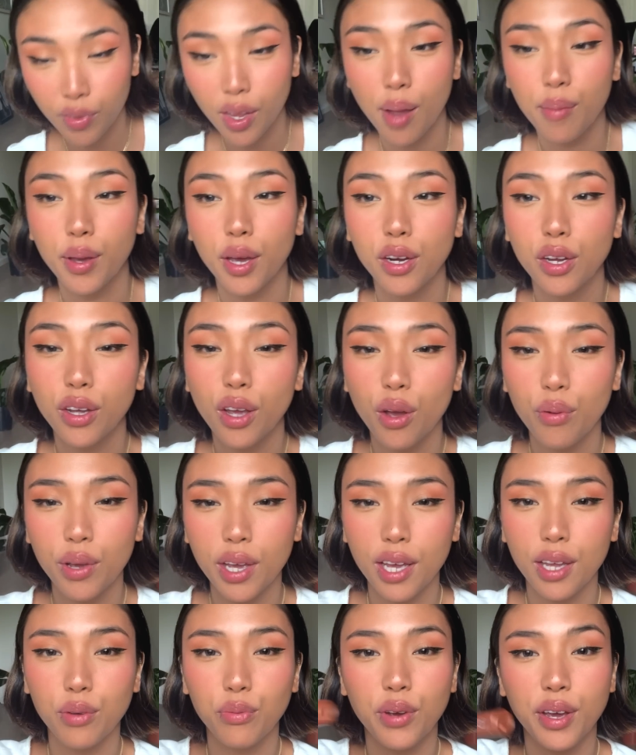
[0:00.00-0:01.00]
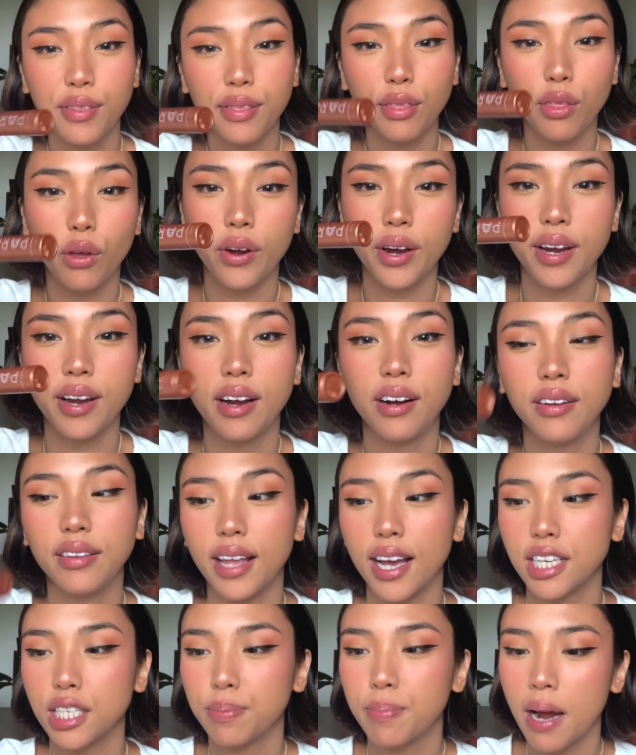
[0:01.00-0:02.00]
Gonna go in with L'Oreal
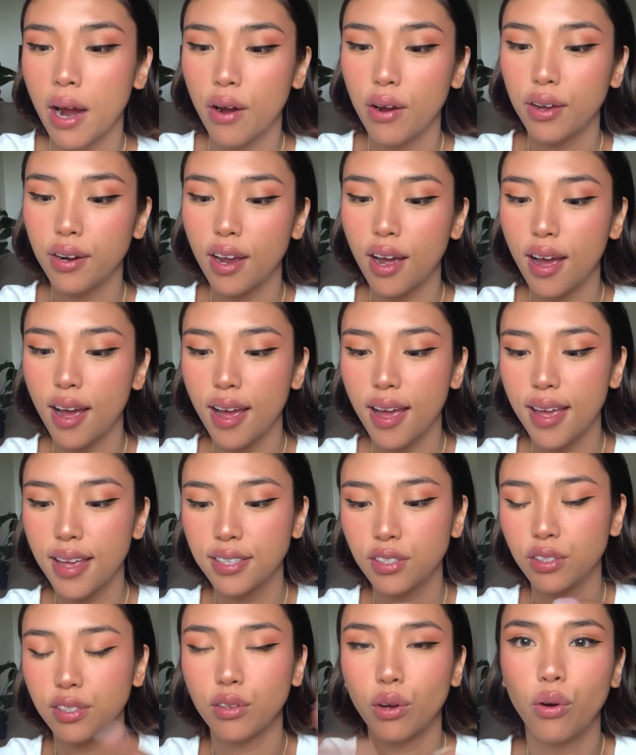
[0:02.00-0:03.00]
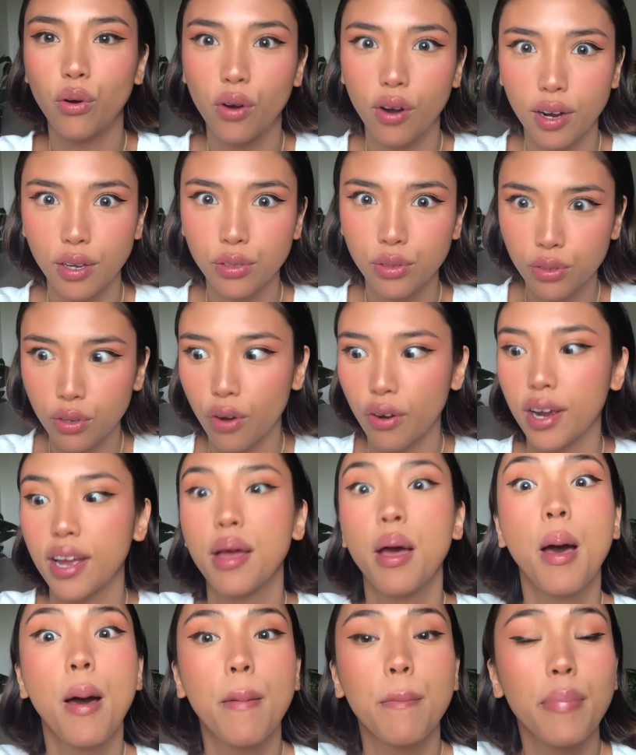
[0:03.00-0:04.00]
Lash Paradise, or sorry,
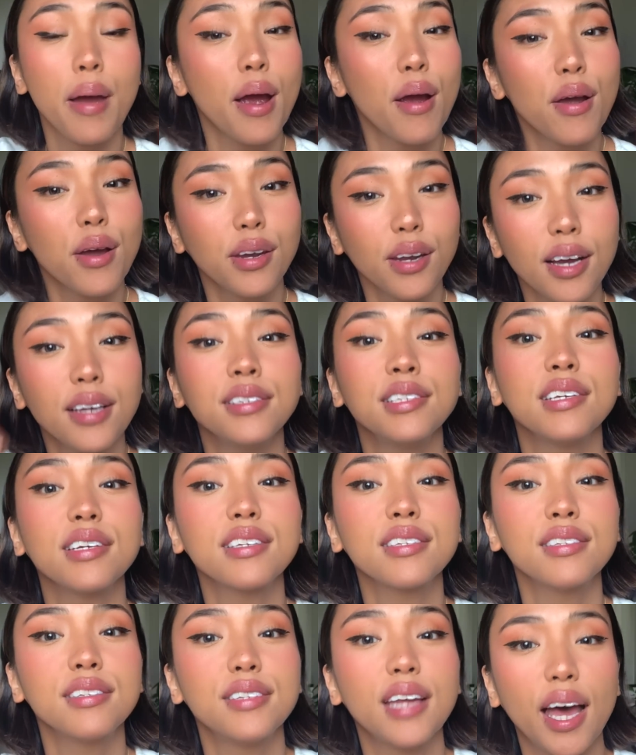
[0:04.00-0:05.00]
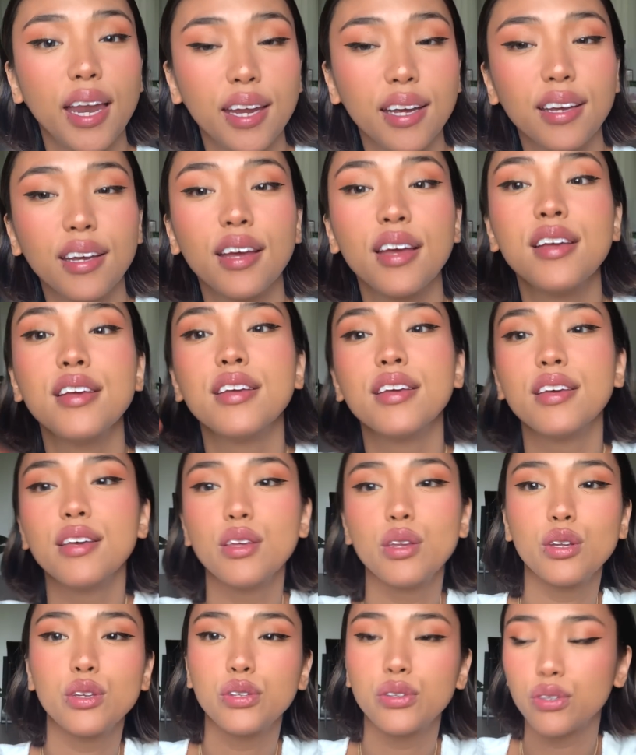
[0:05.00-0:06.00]
Paradise Extatic
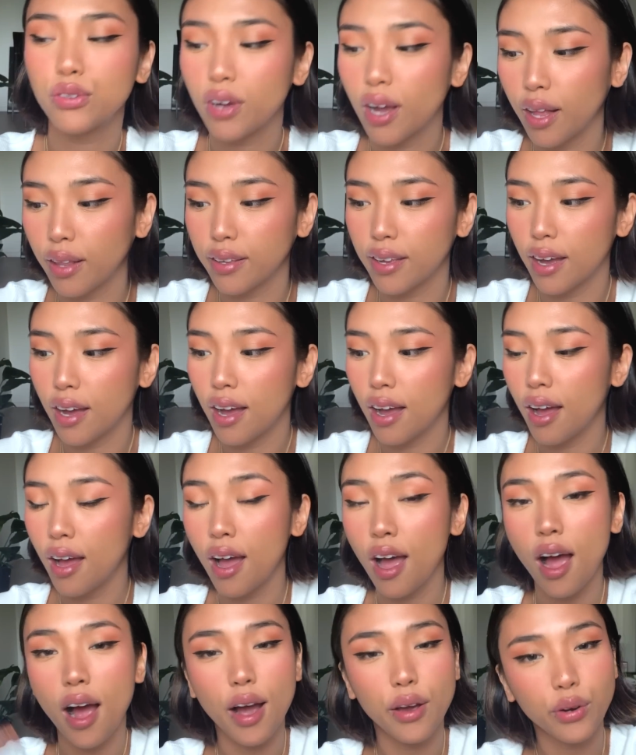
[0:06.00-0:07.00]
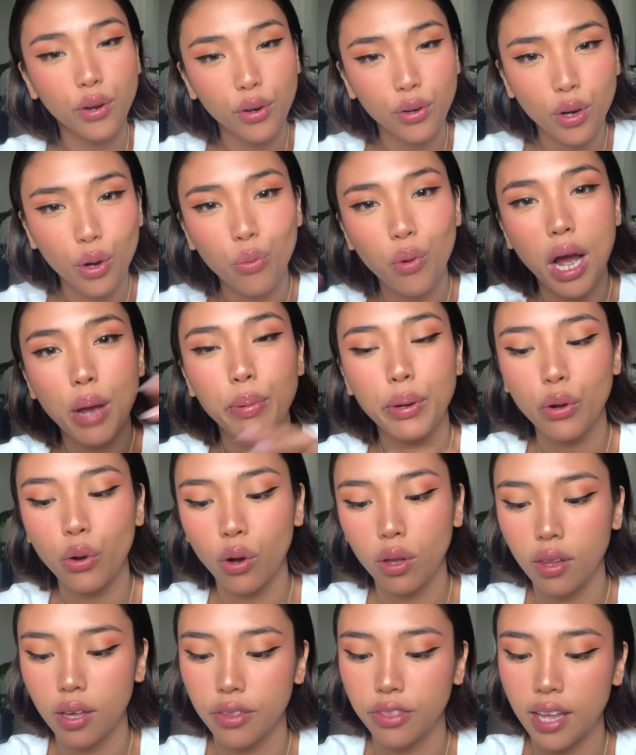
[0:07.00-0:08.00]
in Australia. Don't know why we
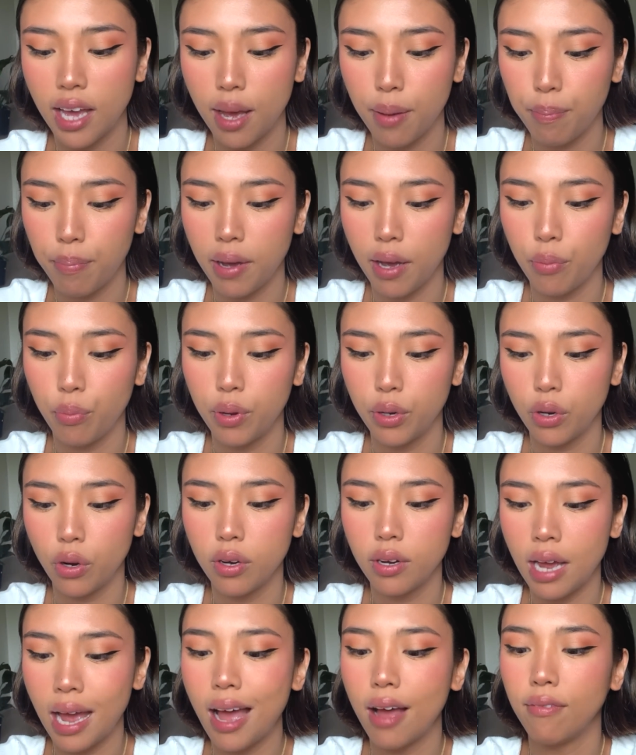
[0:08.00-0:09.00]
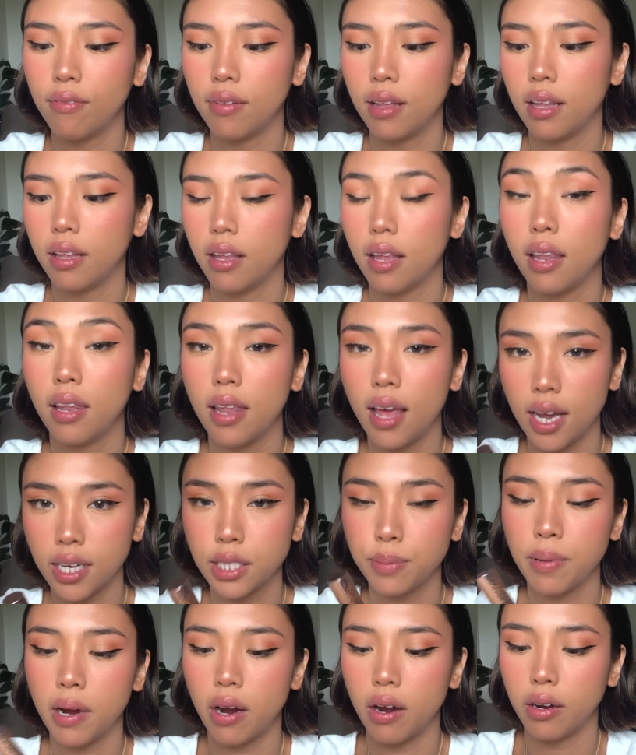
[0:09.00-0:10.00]
call it that, but we don't have Lash
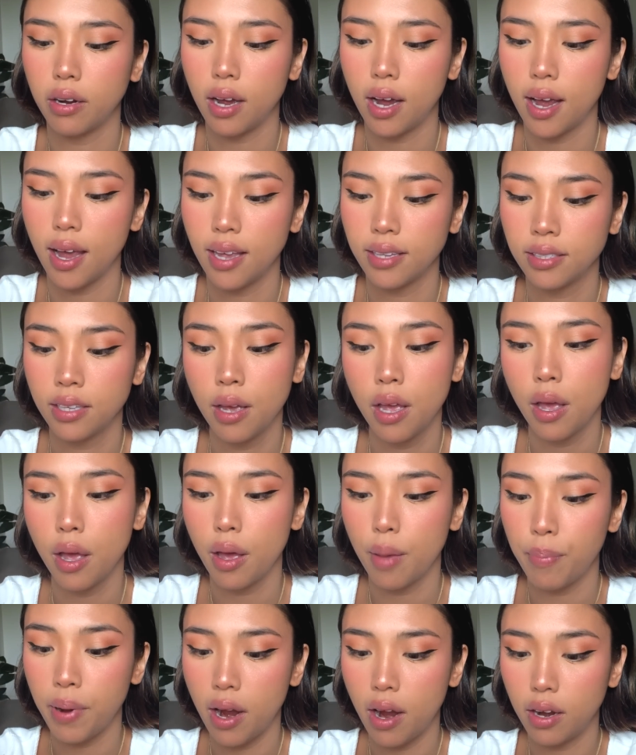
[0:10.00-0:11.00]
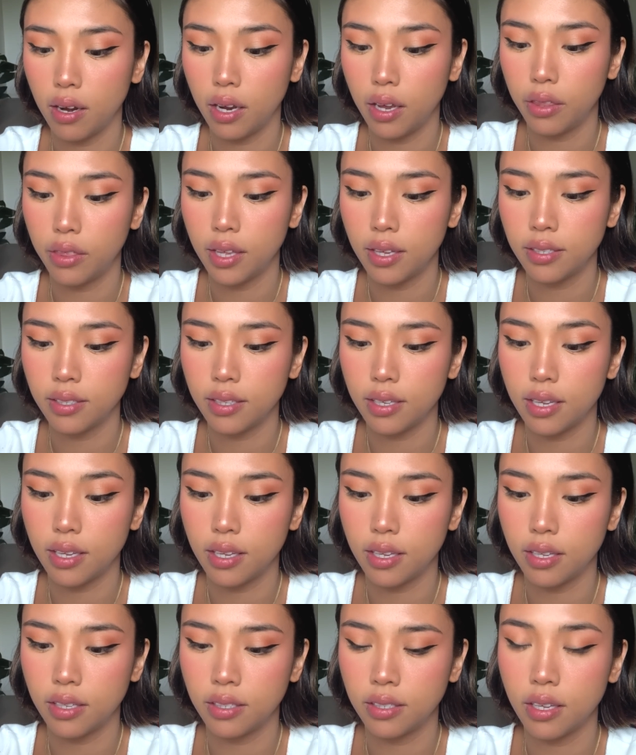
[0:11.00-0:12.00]
Paradise. Apparently this
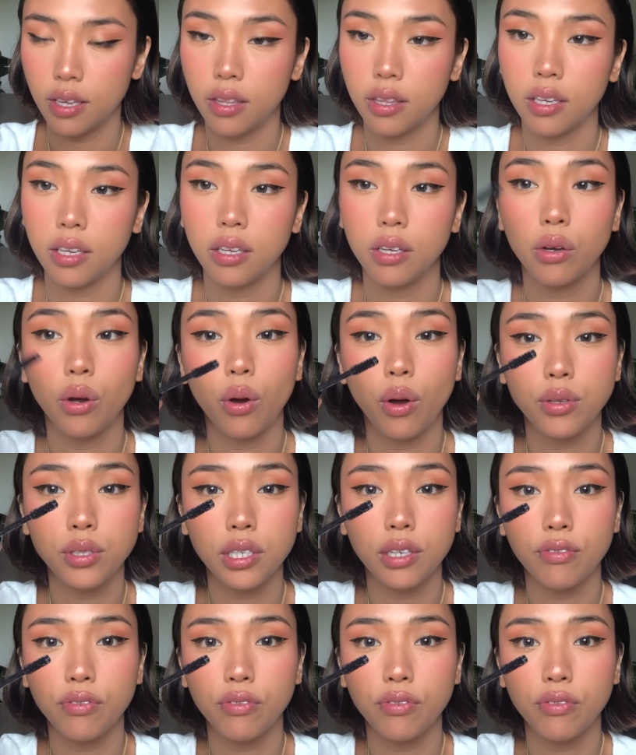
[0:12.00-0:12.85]
is the Aussie